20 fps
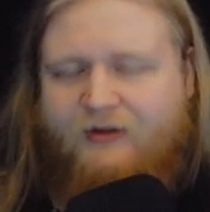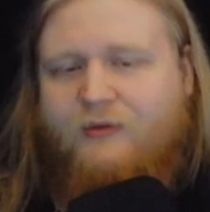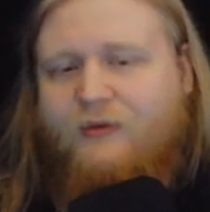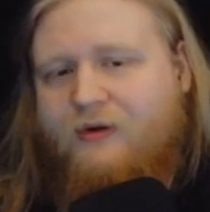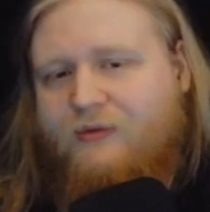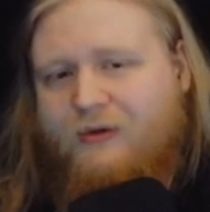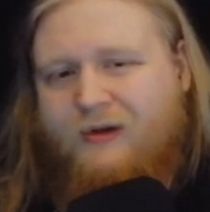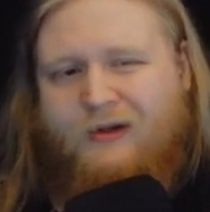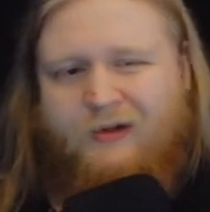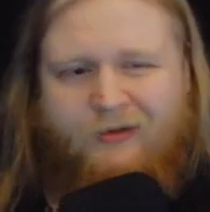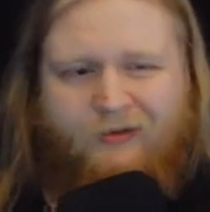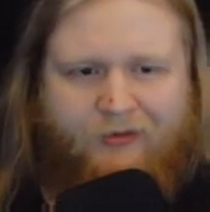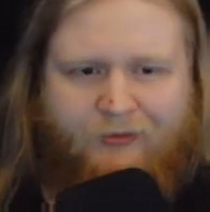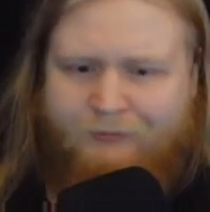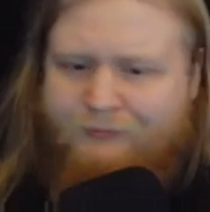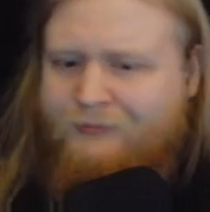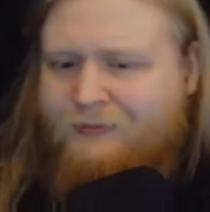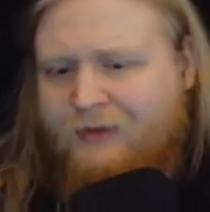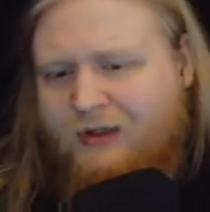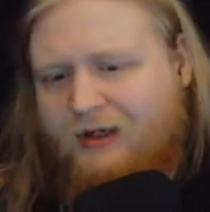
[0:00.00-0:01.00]
with it because
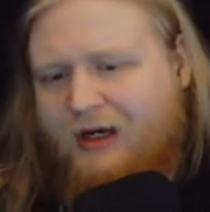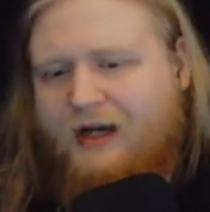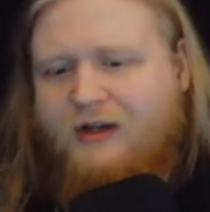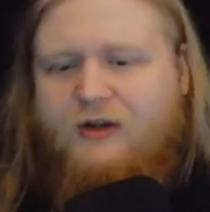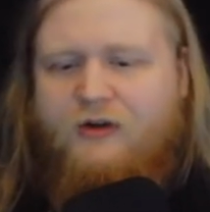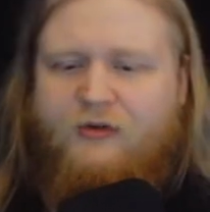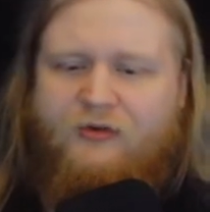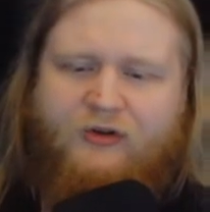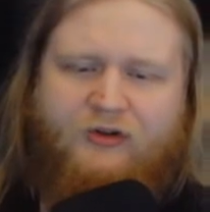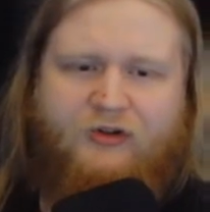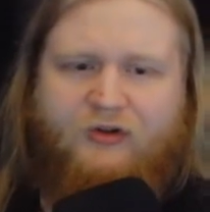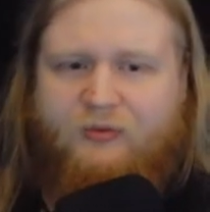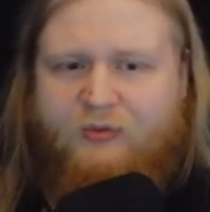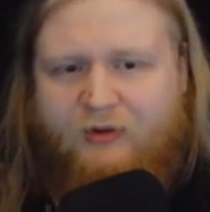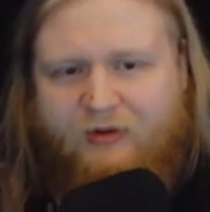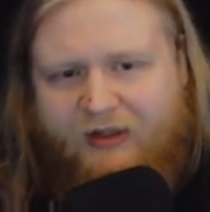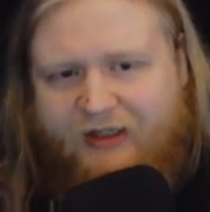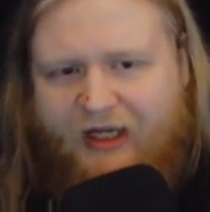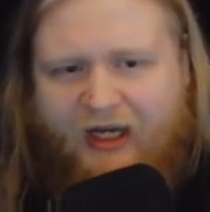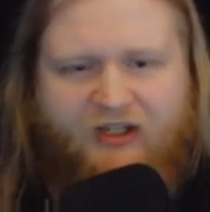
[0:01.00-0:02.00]
I usually just
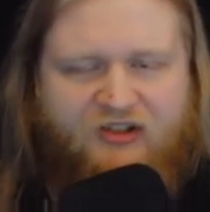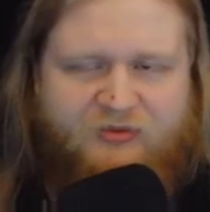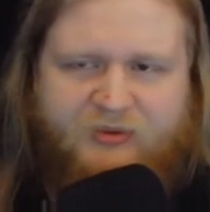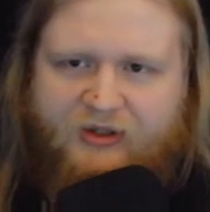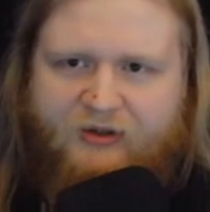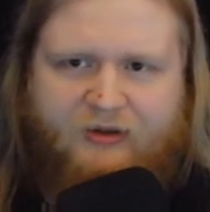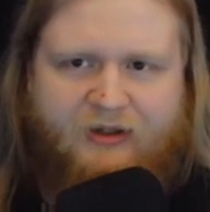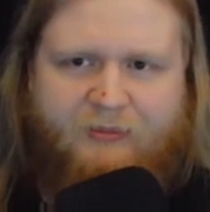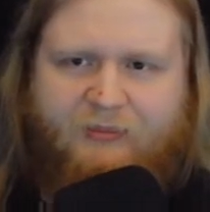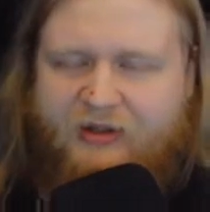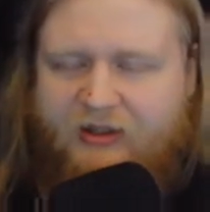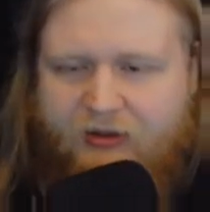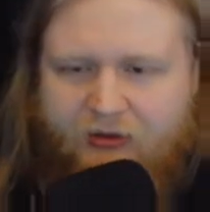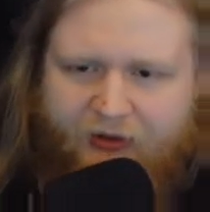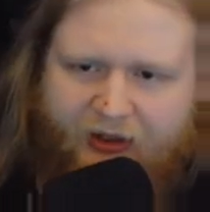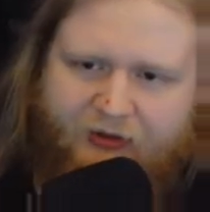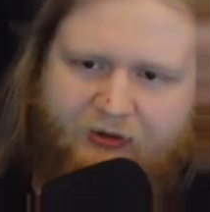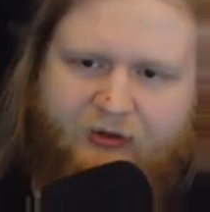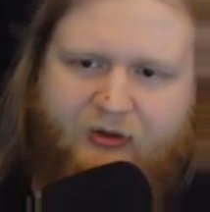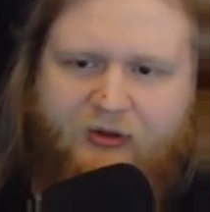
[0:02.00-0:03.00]
run like HP or MP
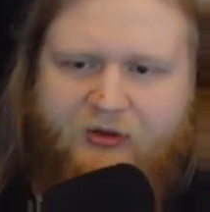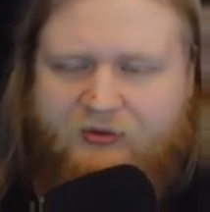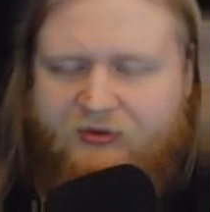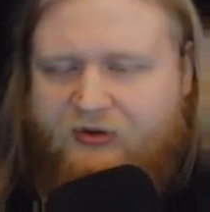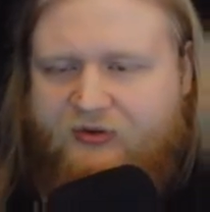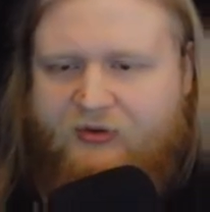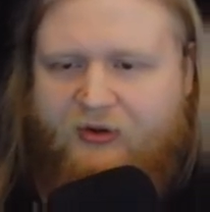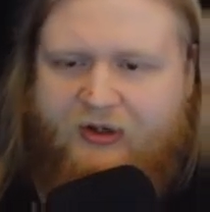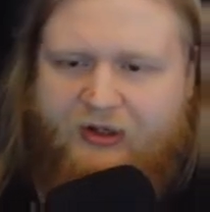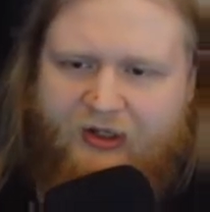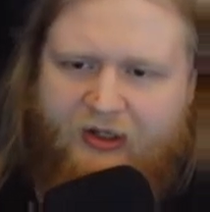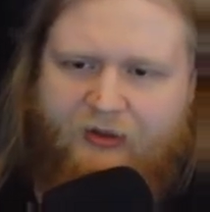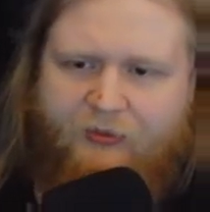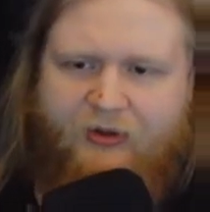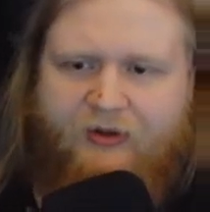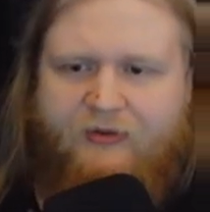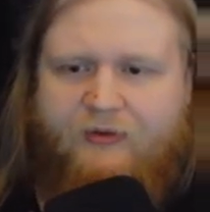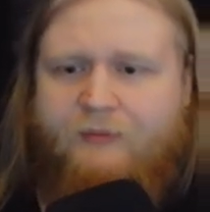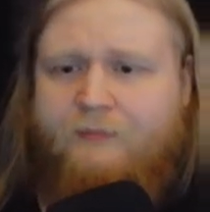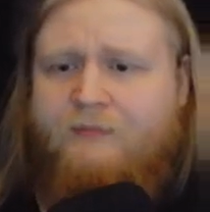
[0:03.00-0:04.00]
collector here in the slot
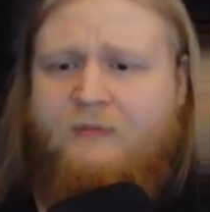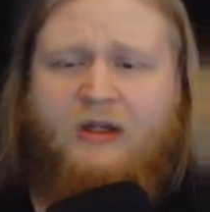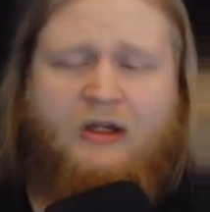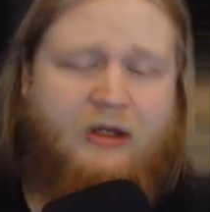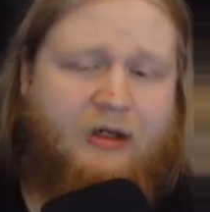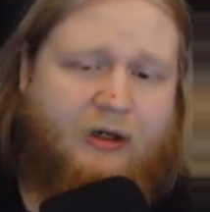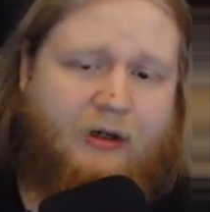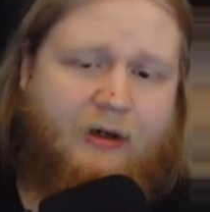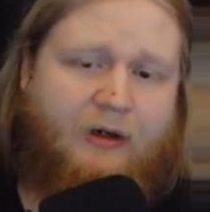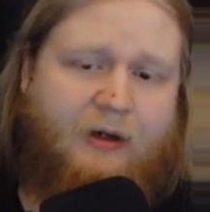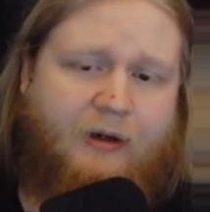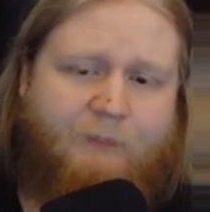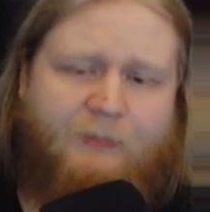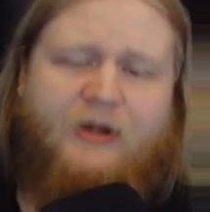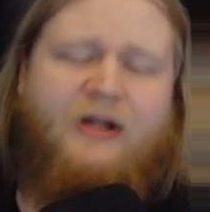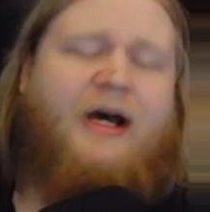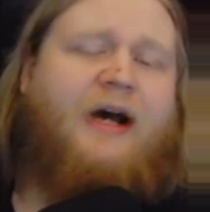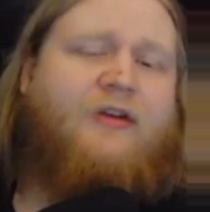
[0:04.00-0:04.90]
anyways. But I